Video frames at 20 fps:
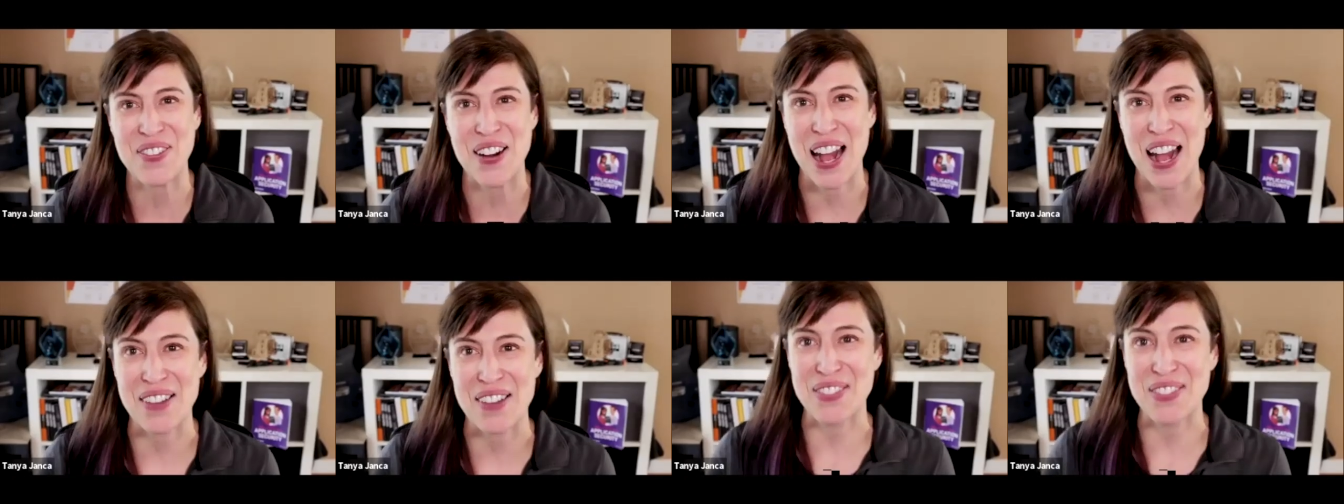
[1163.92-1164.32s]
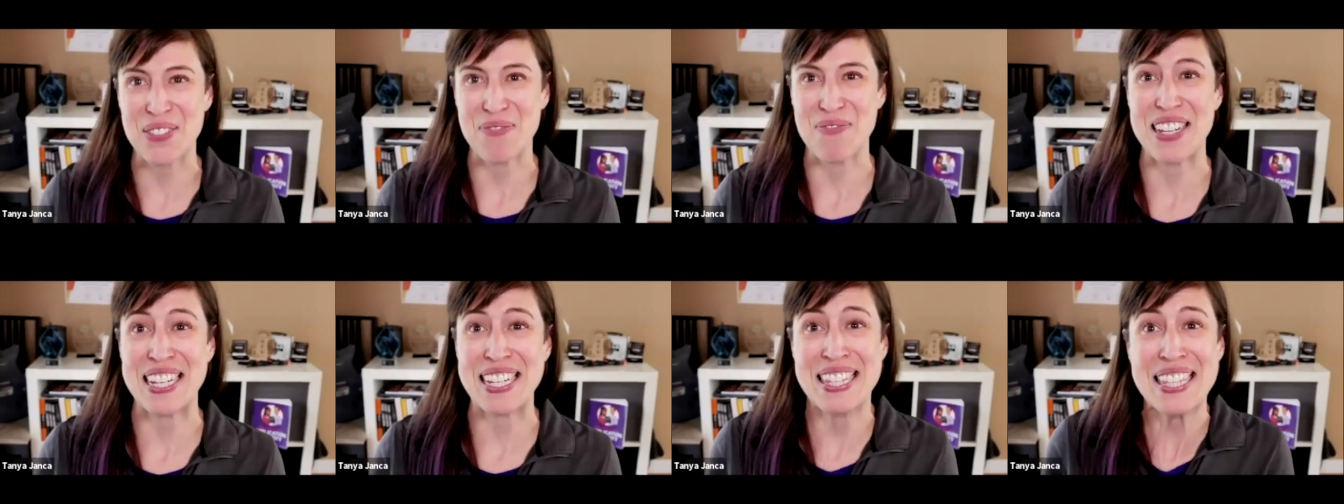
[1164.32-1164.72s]
having
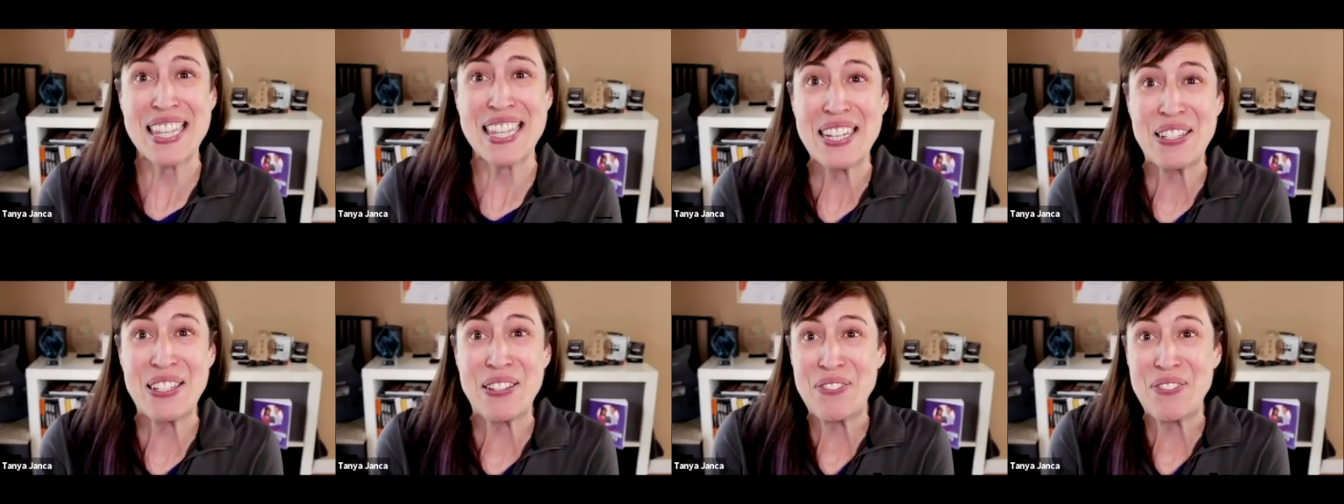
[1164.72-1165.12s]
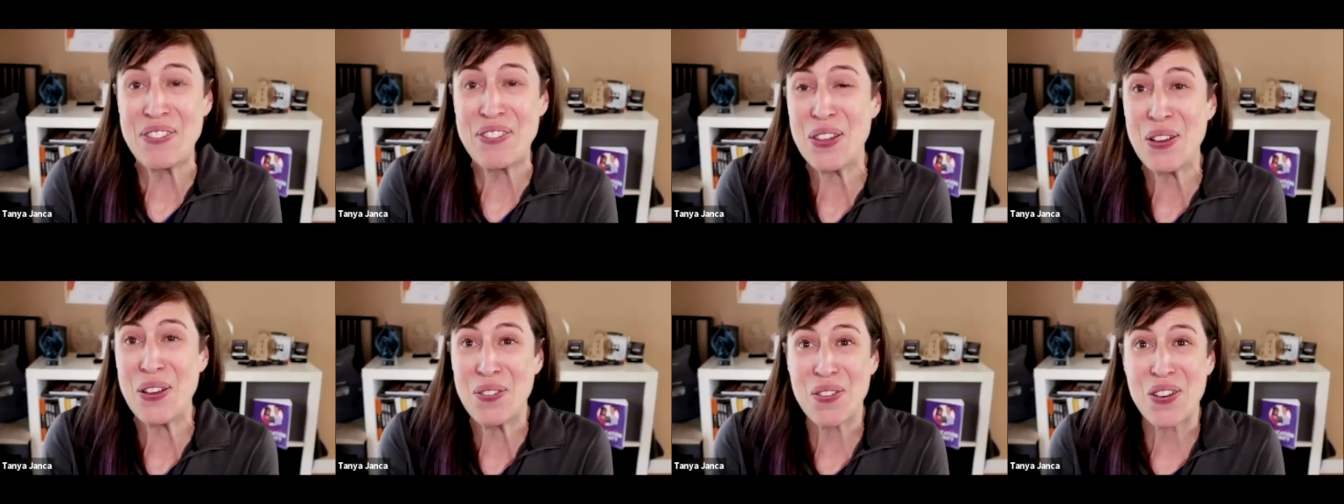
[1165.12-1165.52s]
me, and thank you for
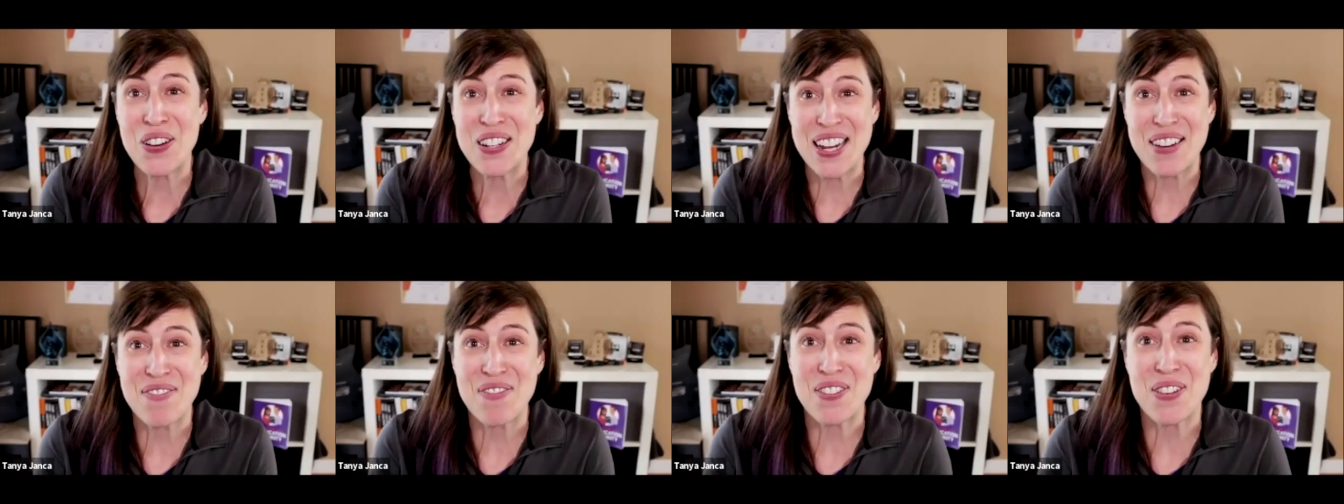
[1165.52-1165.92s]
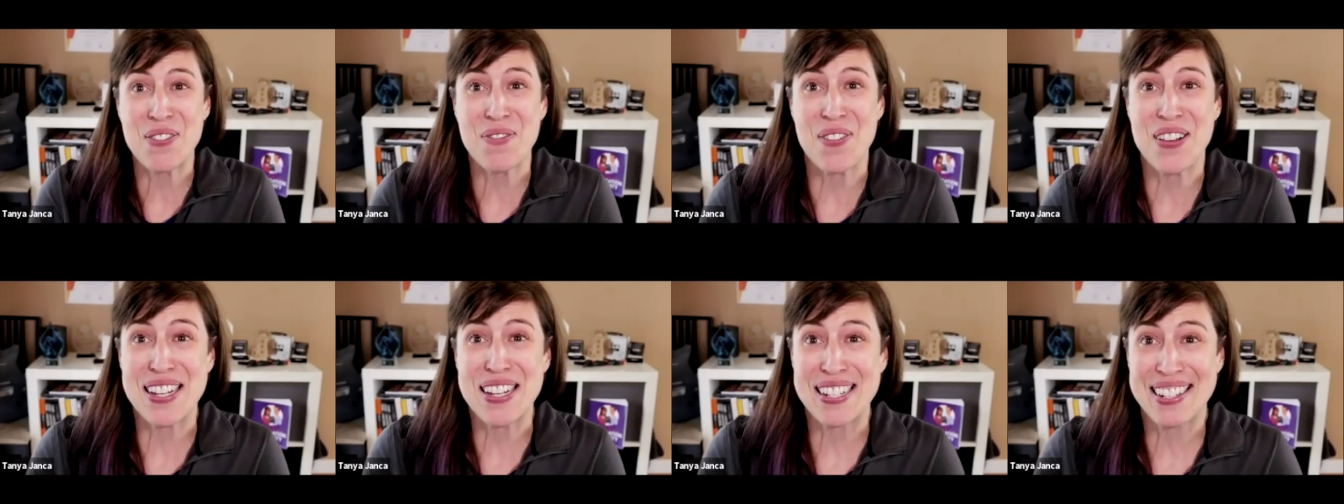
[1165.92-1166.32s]
the word,
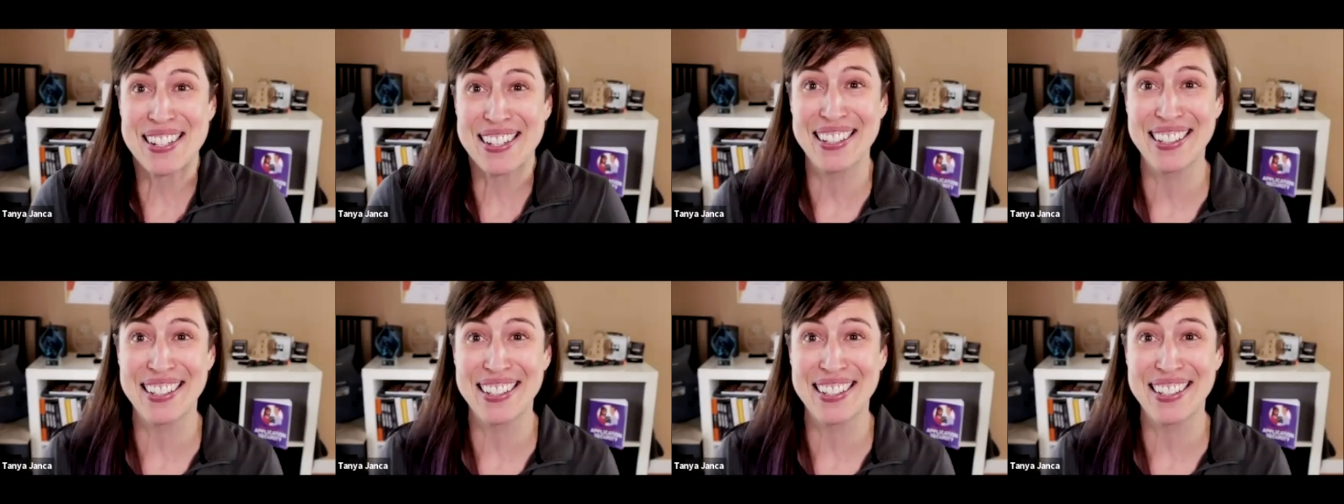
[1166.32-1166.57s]
everyone.